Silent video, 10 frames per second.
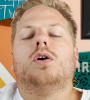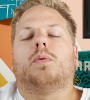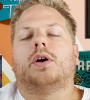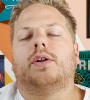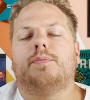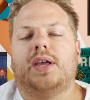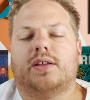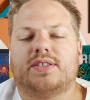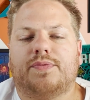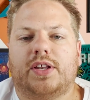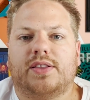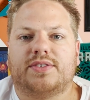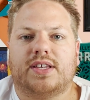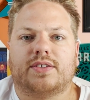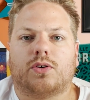We're going to be on Symphony of the
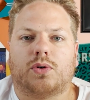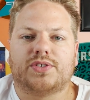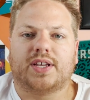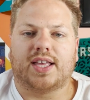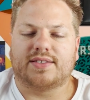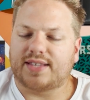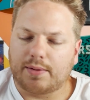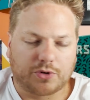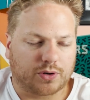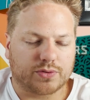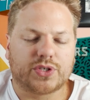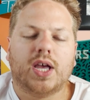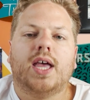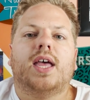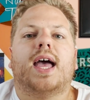Seas, of course, again, same cruise.
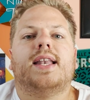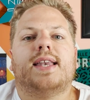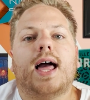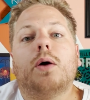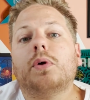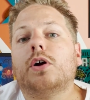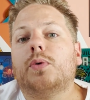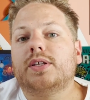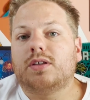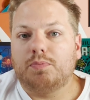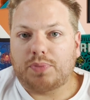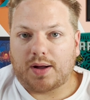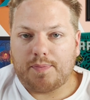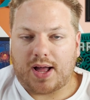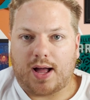And now we're going to
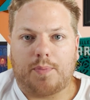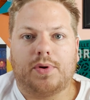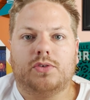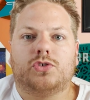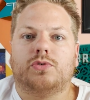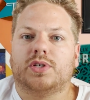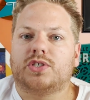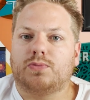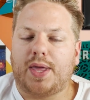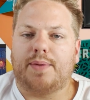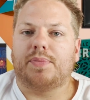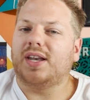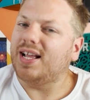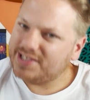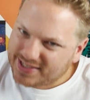bump up to a suite, but
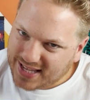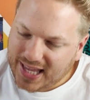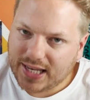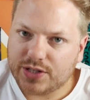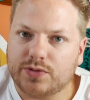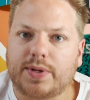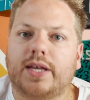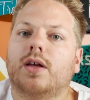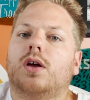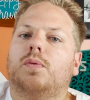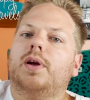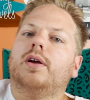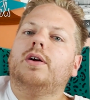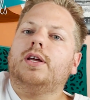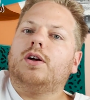not just any suite. We're
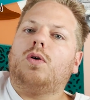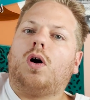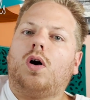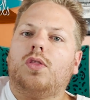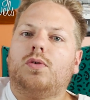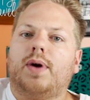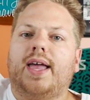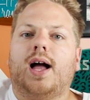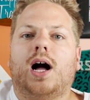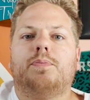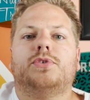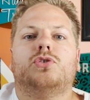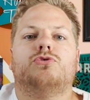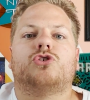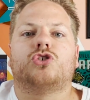going to go all the way up
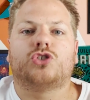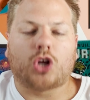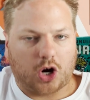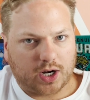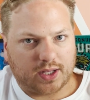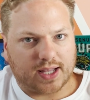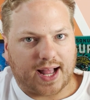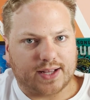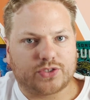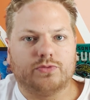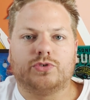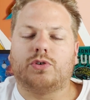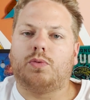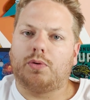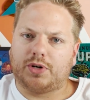to Star Class. So
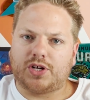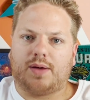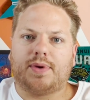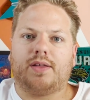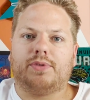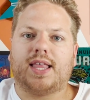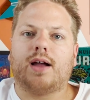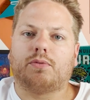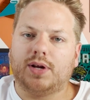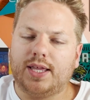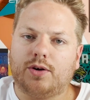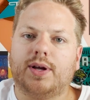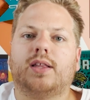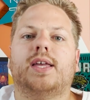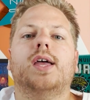what we're talking about with that really
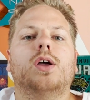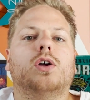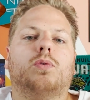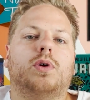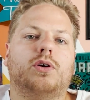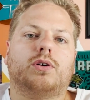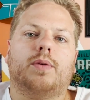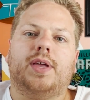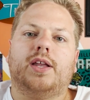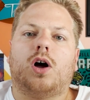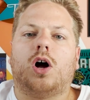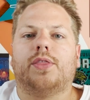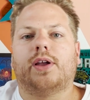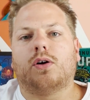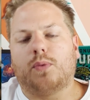quickly, Royal Caribbean
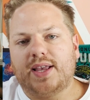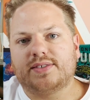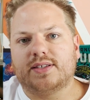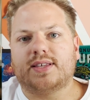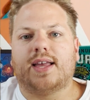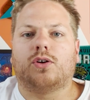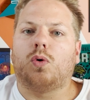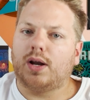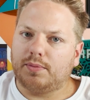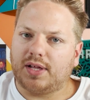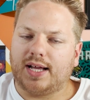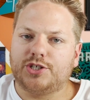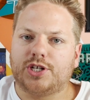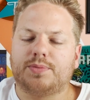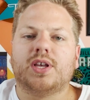on their Oasis and Quantum class
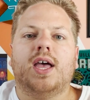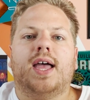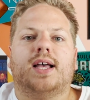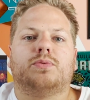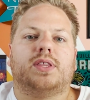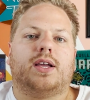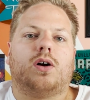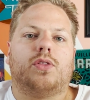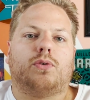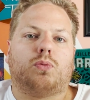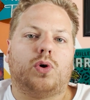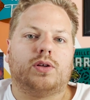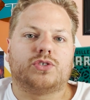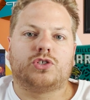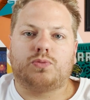ships has what they call the
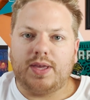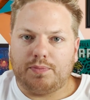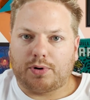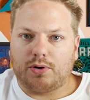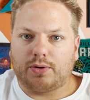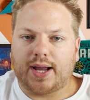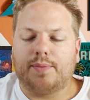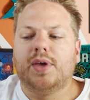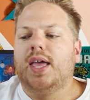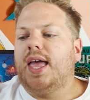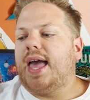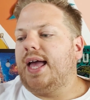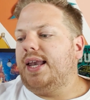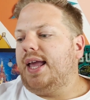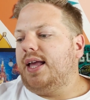Royal Suite program
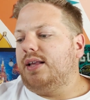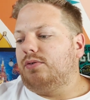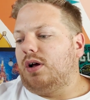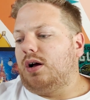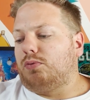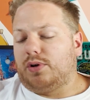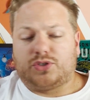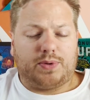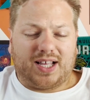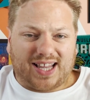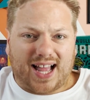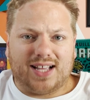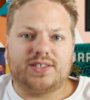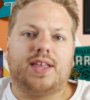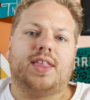and Royal Suite
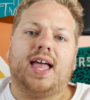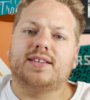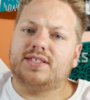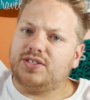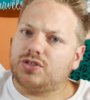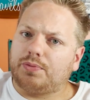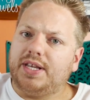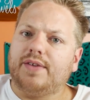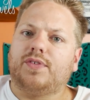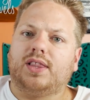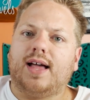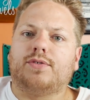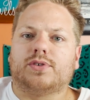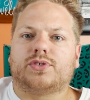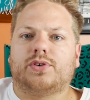class, and it has these 3 different
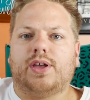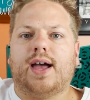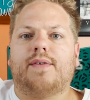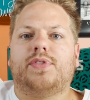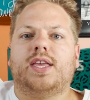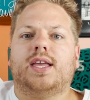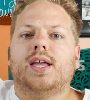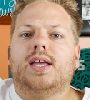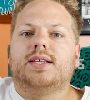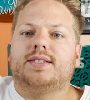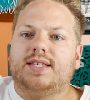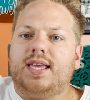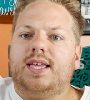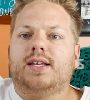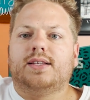levels. So you have the
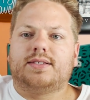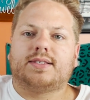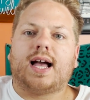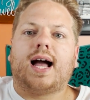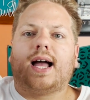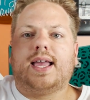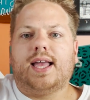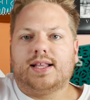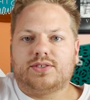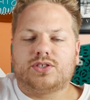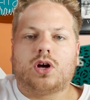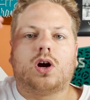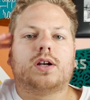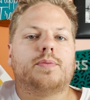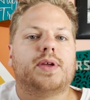Sea, Sky, and
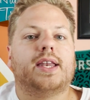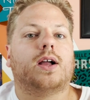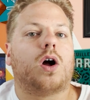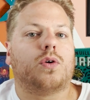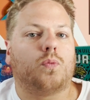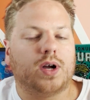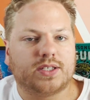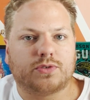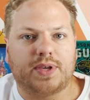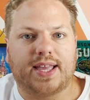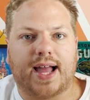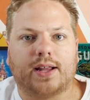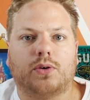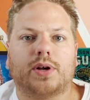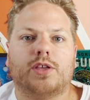Star, depending on what suite
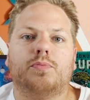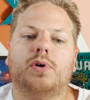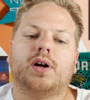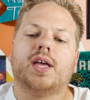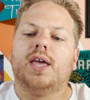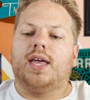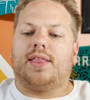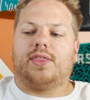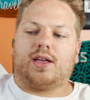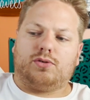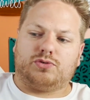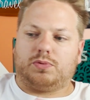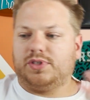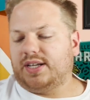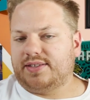category you book, and those
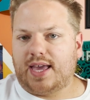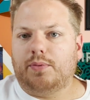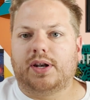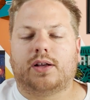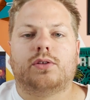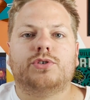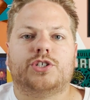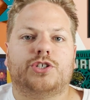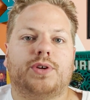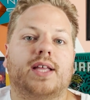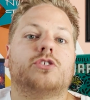will dictate what inclusions you get.